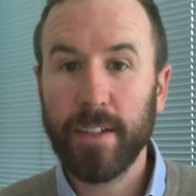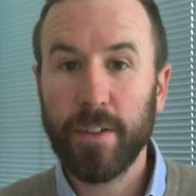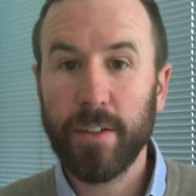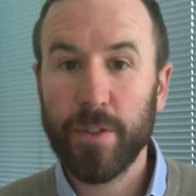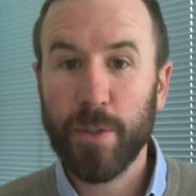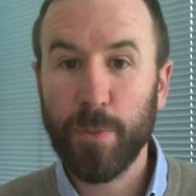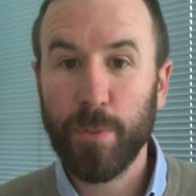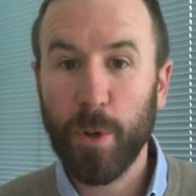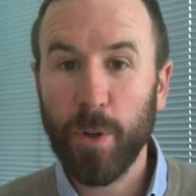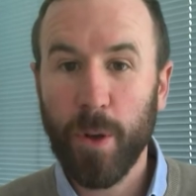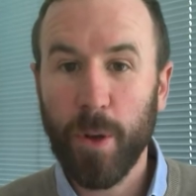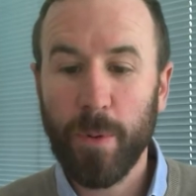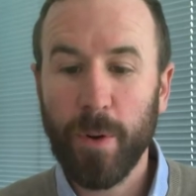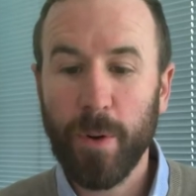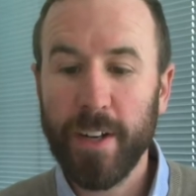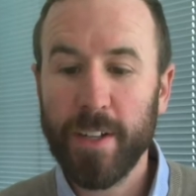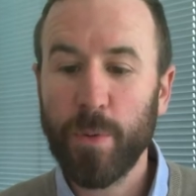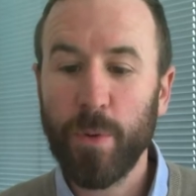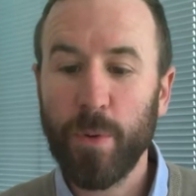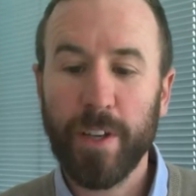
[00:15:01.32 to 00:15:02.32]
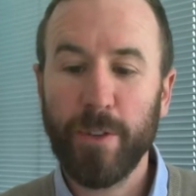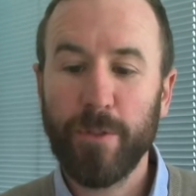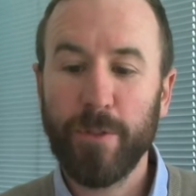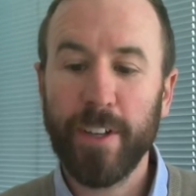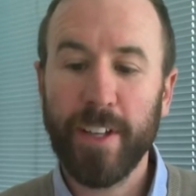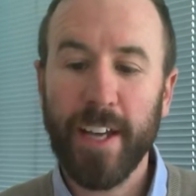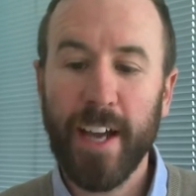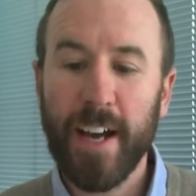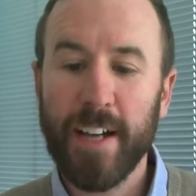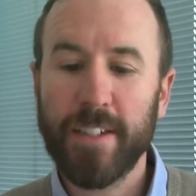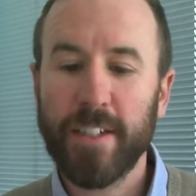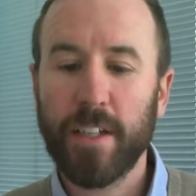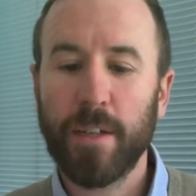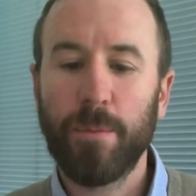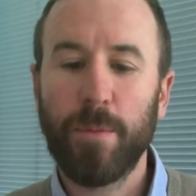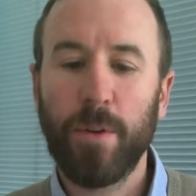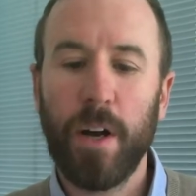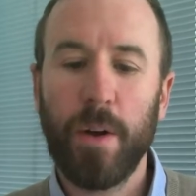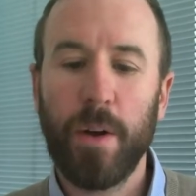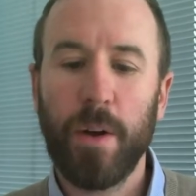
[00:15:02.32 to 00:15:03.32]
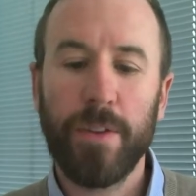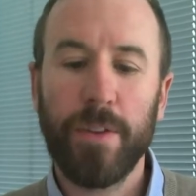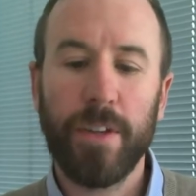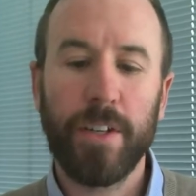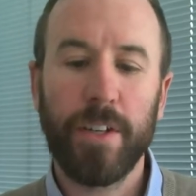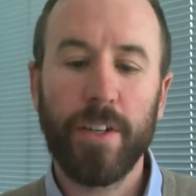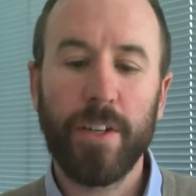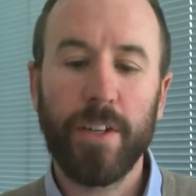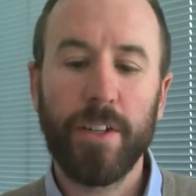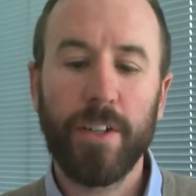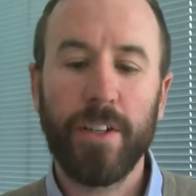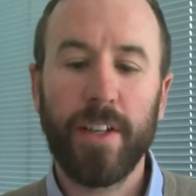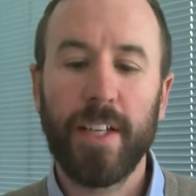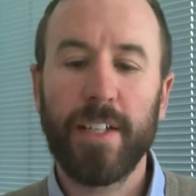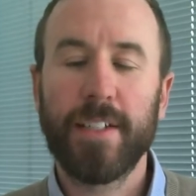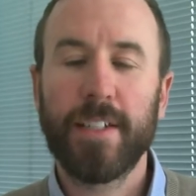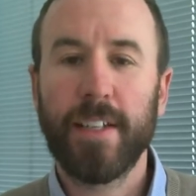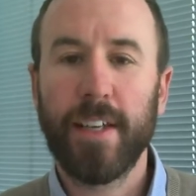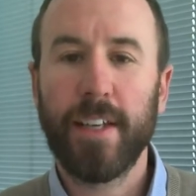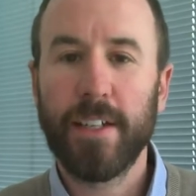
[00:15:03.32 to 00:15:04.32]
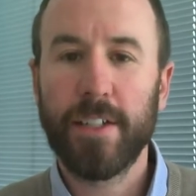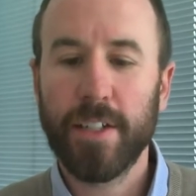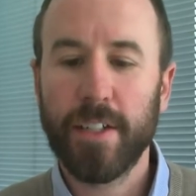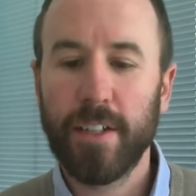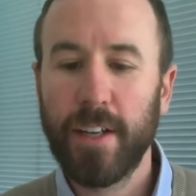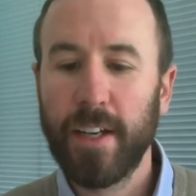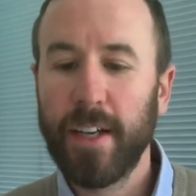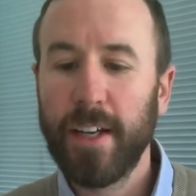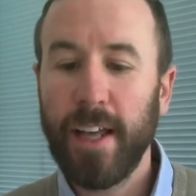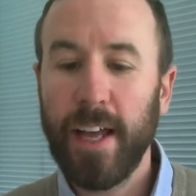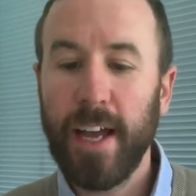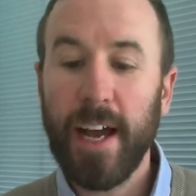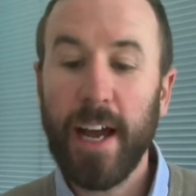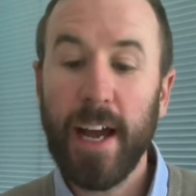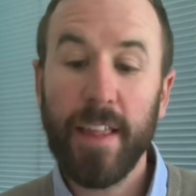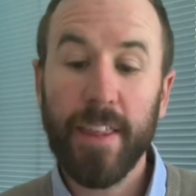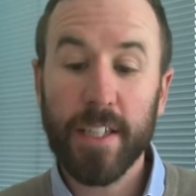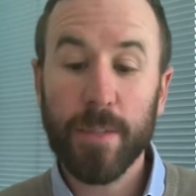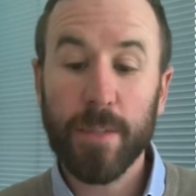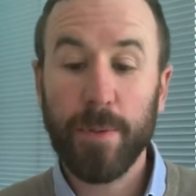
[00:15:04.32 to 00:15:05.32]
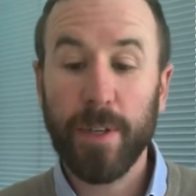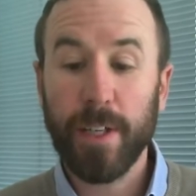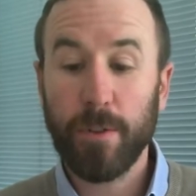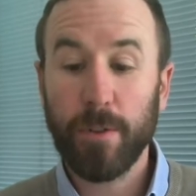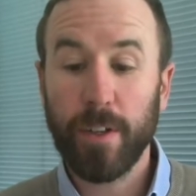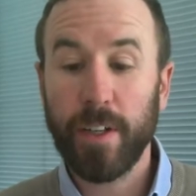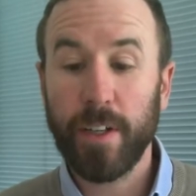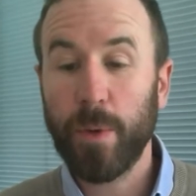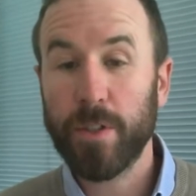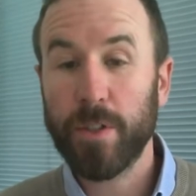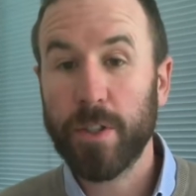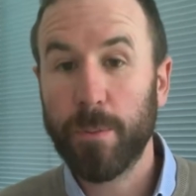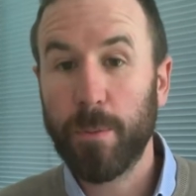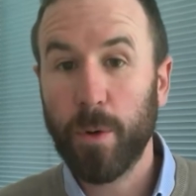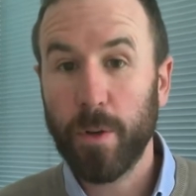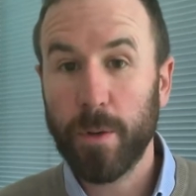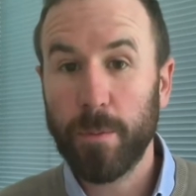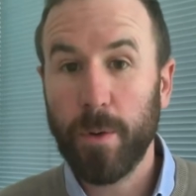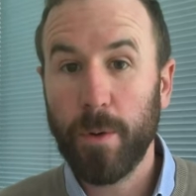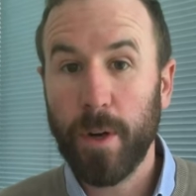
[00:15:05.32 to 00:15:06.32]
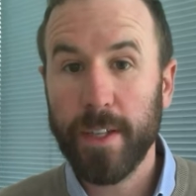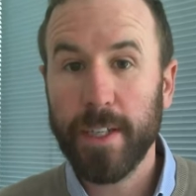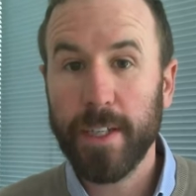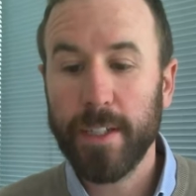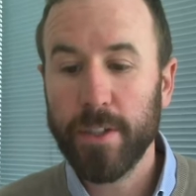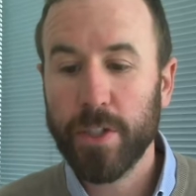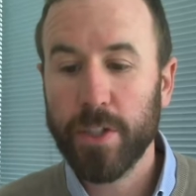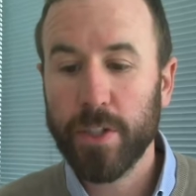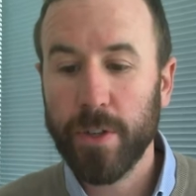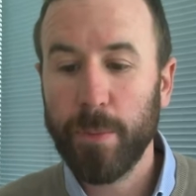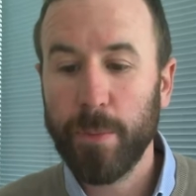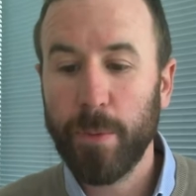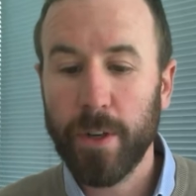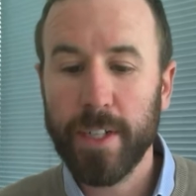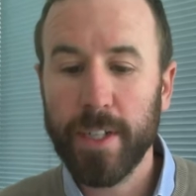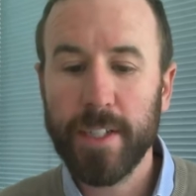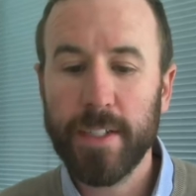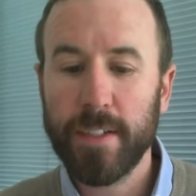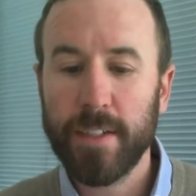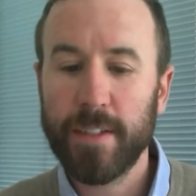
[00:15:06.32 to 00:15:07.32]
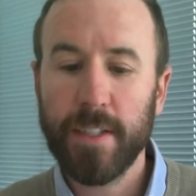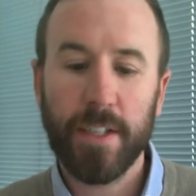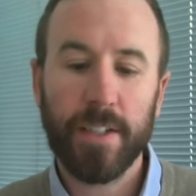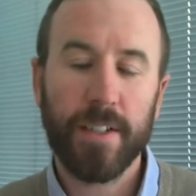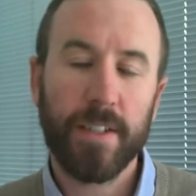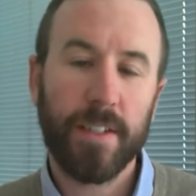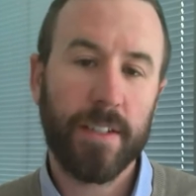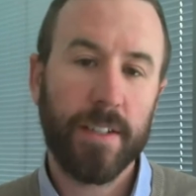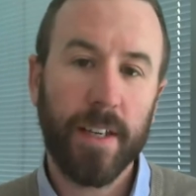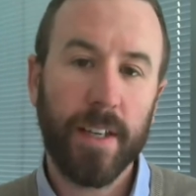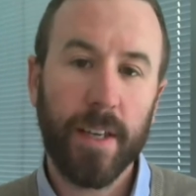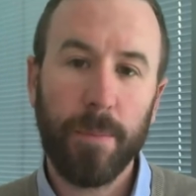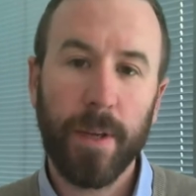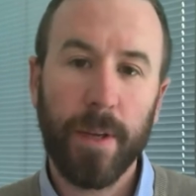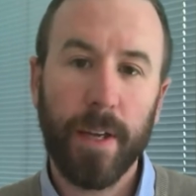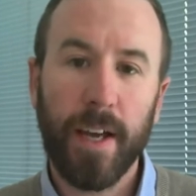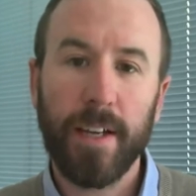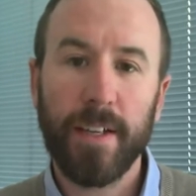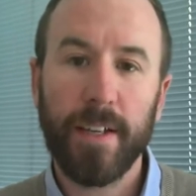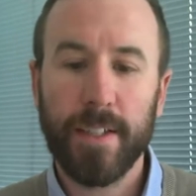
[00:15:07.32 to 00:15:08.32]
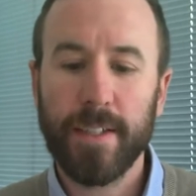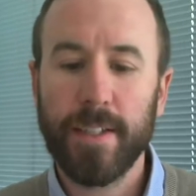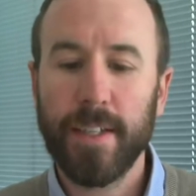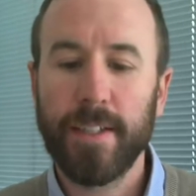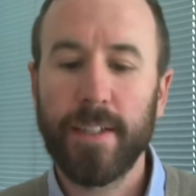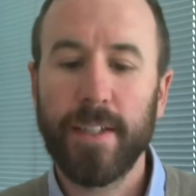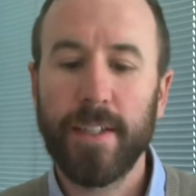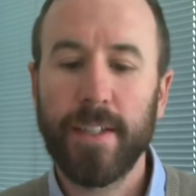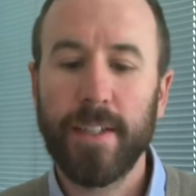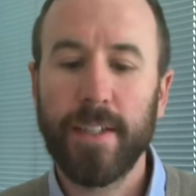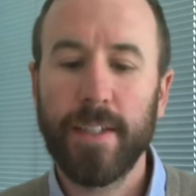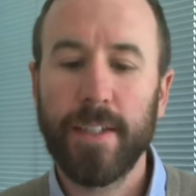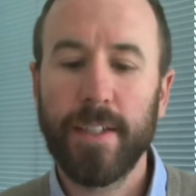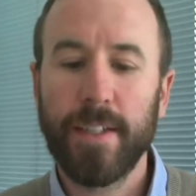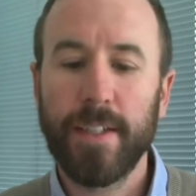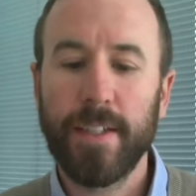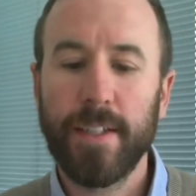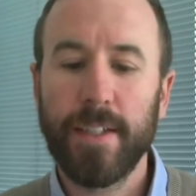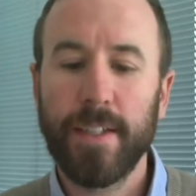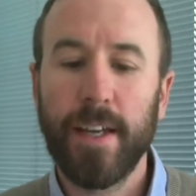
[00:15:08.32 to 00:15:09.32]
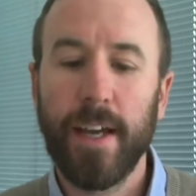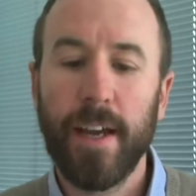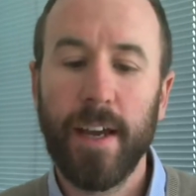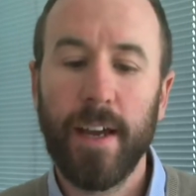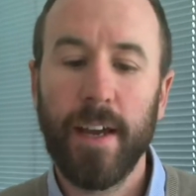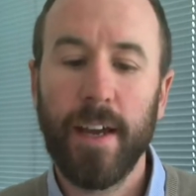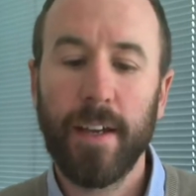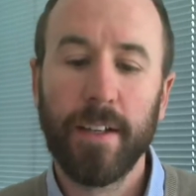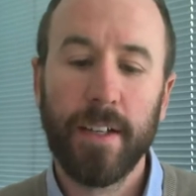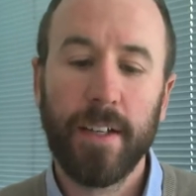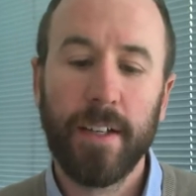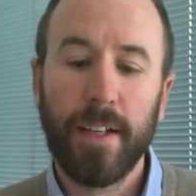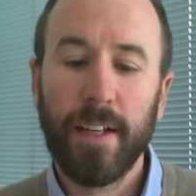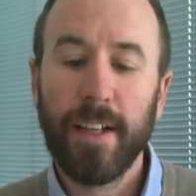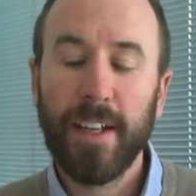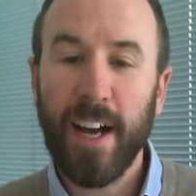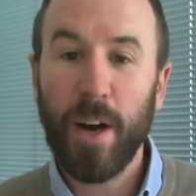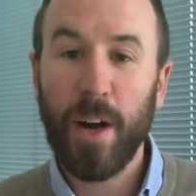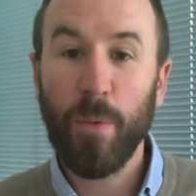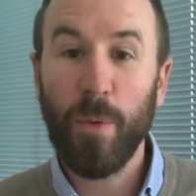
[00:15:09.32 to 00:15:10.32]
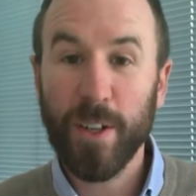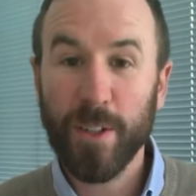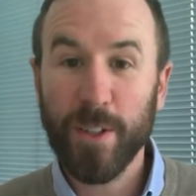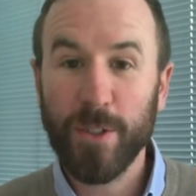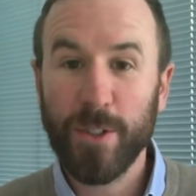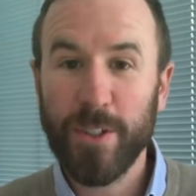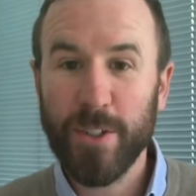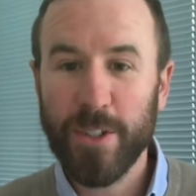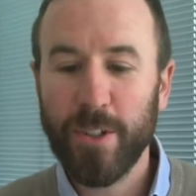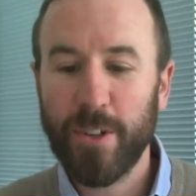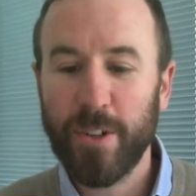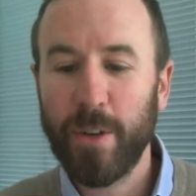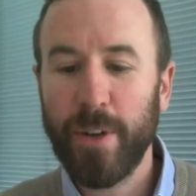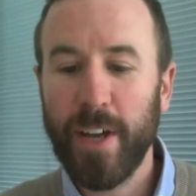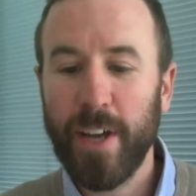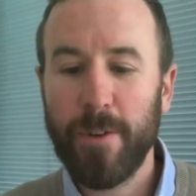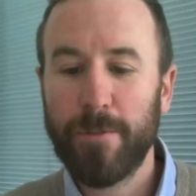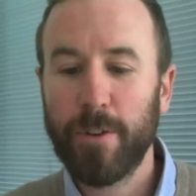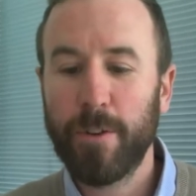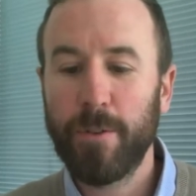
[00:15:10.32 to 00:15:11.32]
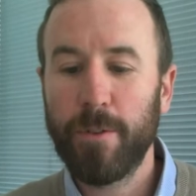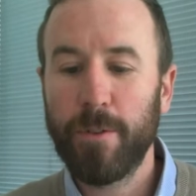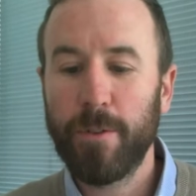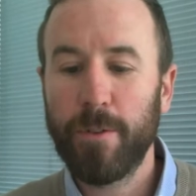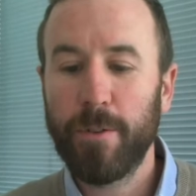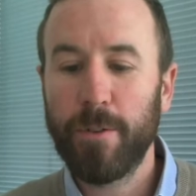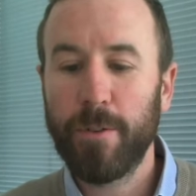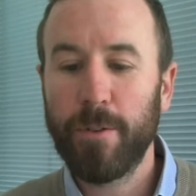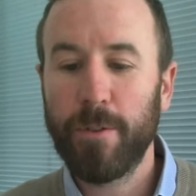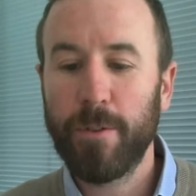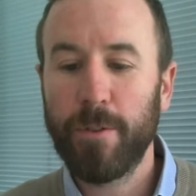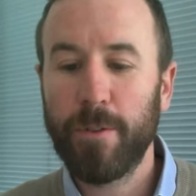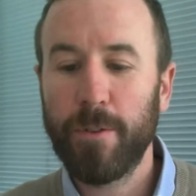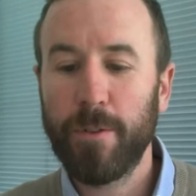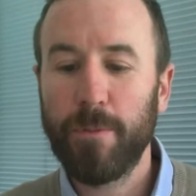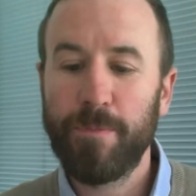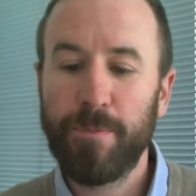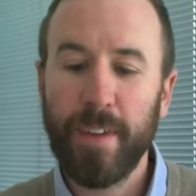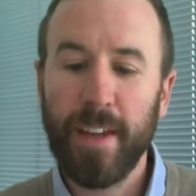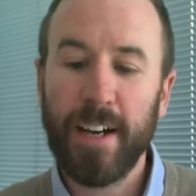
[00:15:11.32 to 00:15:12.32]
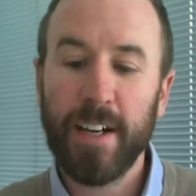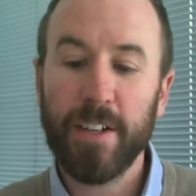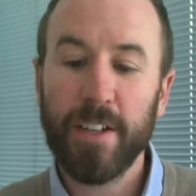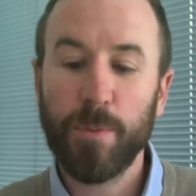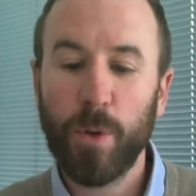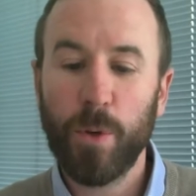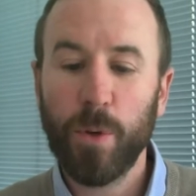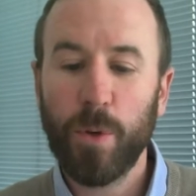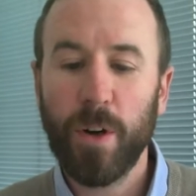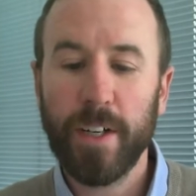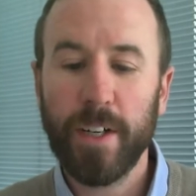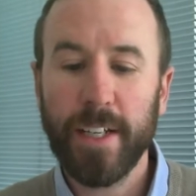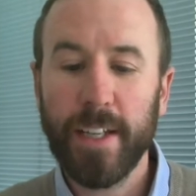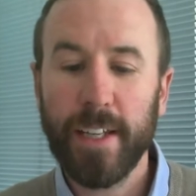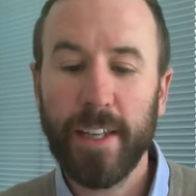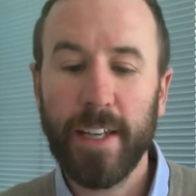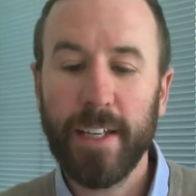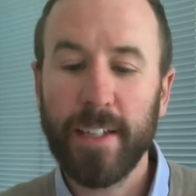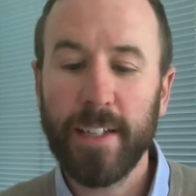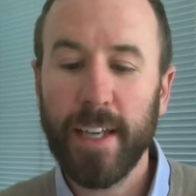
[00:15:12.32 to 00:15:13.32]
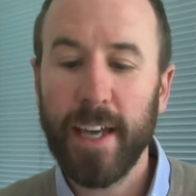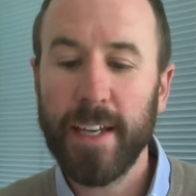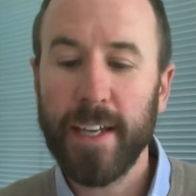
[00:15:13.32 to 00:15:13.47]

small operators working really hard to comply with the new legislation, and that's being really well supported by the industry bodies such as the CMPA and the CCA. One good news story we have from a small quarry in the east.